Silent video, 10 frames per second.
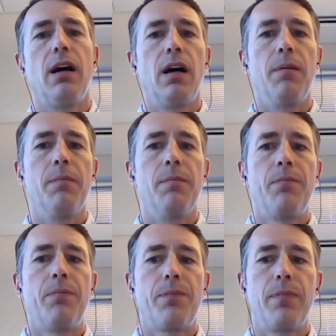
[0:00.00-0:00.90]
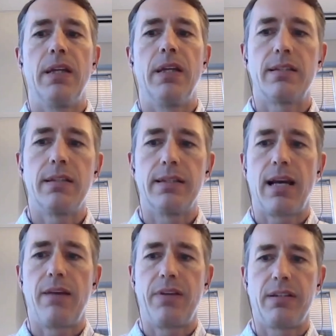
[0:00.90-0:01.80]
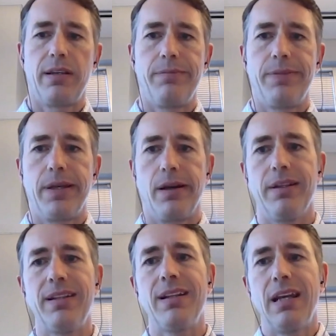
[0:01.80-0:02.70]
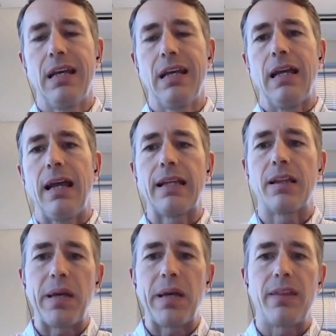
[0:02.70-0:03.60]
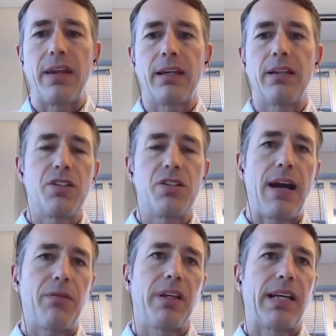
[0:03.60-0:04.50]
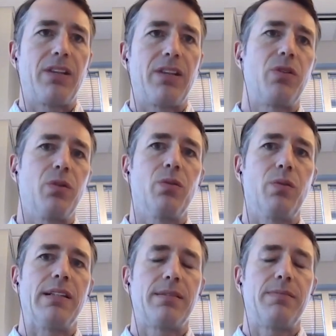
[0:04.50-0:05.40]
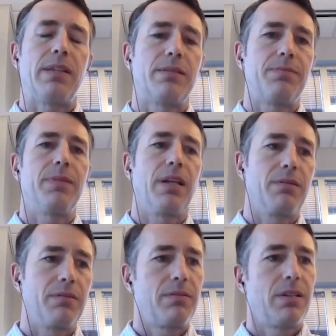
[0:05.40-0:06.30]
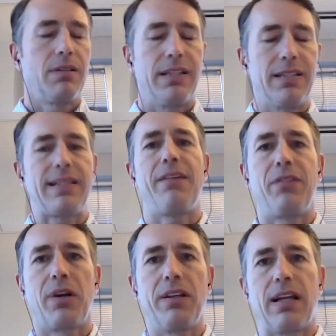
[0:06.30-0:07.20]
Yep. It's obviously, and then I think the big thing, because you got really kind of two as in staffing, right?